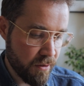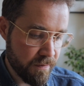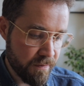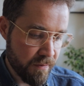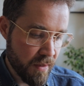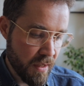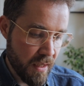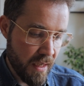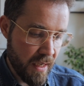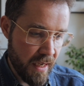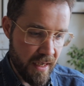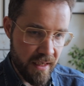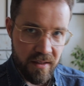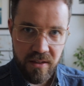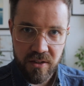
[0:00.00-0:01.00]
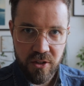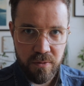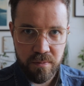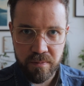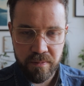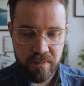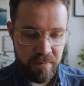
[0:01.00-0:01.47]
it, and it just
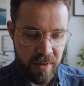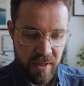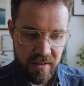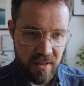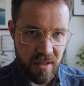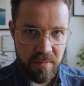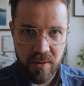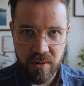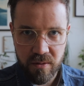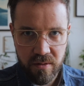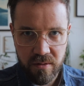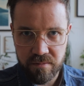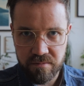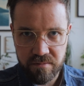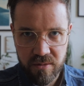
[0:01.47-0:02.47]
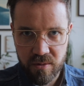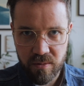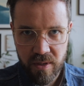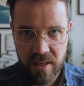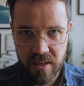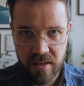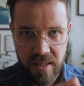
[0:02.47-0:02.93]
picked up all the
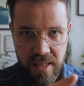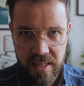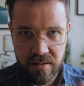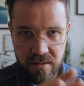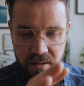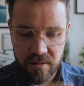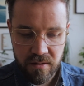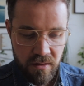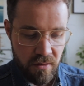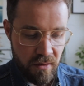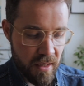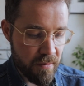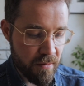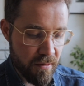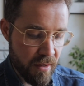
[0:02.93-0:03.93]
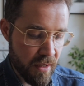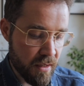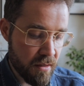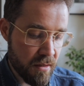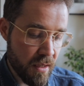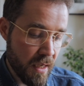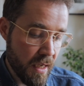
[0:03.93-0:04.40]
sweat and nastiness and grime and
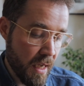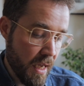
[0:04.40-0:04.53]
things.